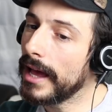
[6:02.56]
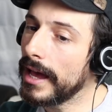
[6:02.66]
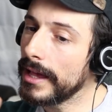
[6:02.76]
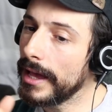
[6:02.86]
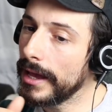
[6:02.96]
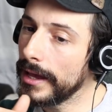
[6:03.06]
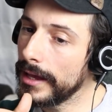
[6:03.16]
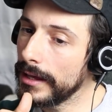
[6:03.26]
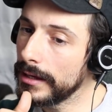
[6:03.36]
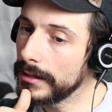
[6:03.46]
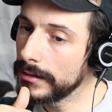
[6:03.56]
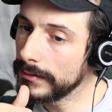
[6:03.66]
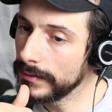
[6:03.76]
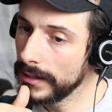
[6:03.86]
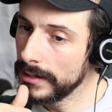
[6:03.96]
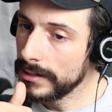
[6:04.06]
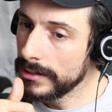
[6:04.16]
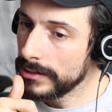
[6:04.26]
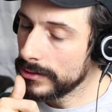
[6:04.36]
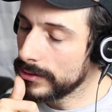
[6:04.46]
I have
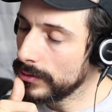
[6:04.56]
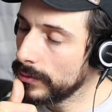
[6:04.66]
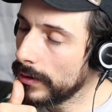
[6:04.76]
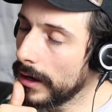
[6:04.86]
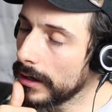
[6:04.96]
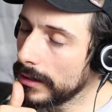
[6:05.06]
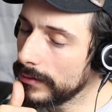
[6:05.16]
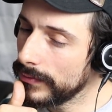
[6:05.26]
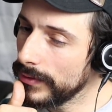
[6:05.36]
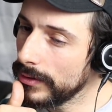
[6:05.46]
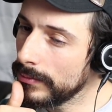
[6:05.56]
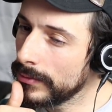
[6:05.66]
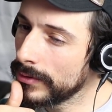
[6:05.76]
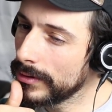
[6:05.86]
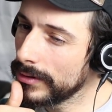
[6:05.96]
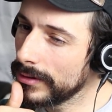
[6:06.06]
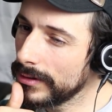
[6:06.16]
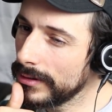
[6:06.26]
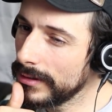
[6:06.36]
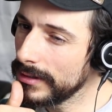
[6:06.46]
to walk a few
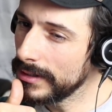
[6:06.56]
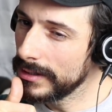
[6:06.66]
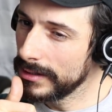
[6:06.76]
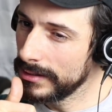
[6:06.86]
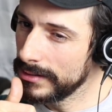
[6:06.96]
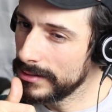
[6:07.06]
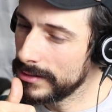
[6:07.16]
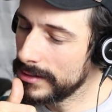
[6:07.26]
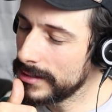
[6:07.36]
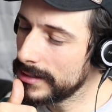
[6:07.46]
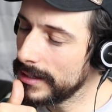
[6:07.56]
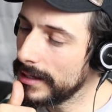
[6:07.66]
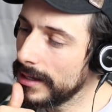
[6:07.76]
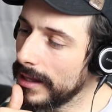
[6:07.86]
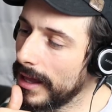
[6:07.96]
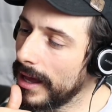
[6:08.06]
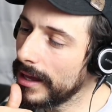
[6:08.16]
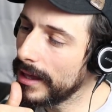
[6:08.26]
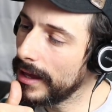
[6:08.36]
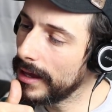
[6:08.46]
more. And still I
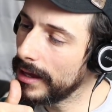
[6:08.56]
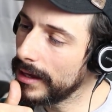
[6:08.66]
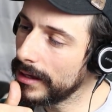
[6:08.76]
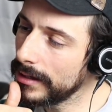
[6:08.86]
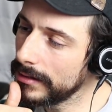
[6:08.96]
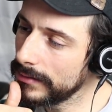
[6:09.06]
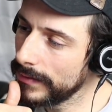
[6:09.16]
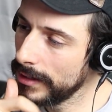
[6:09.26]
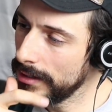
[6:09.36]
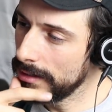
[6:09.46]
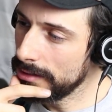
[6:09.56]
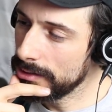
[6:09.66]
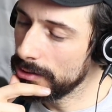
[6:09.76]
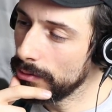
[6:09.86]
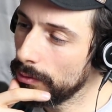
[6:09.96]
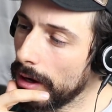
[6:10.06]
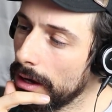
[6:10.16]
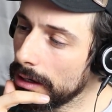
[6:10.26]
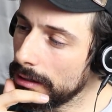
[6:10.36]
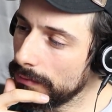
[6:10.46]
have to
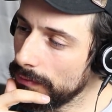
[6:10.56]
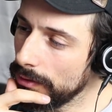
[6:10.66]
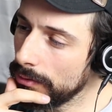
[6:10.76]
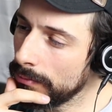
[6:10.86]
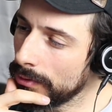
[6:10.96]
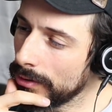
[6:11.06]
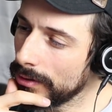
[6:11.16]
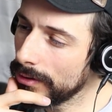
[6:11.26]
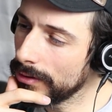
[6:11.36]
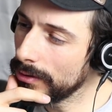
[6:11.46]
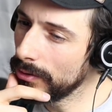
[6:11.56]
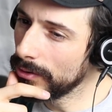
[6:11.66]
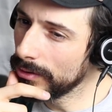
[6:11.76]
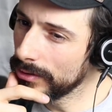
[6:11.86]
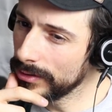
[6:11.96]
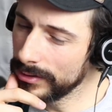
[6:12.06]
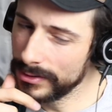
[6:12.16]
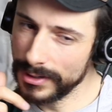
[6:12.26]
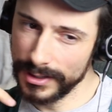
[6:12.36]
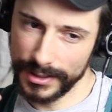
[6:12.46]
walk a few
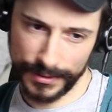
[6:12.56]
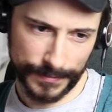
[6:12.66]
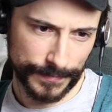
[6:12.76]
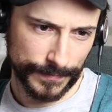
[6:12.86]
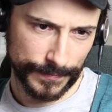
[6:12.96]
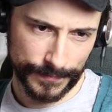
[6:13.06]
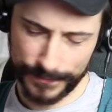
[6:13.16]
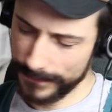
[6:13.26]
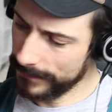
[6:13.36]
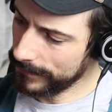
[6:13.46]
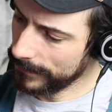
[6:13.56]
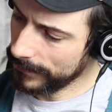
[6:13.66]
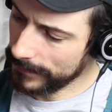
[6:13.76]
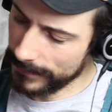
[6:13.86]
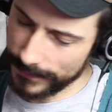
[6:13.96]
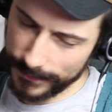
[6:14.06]
more. Stop.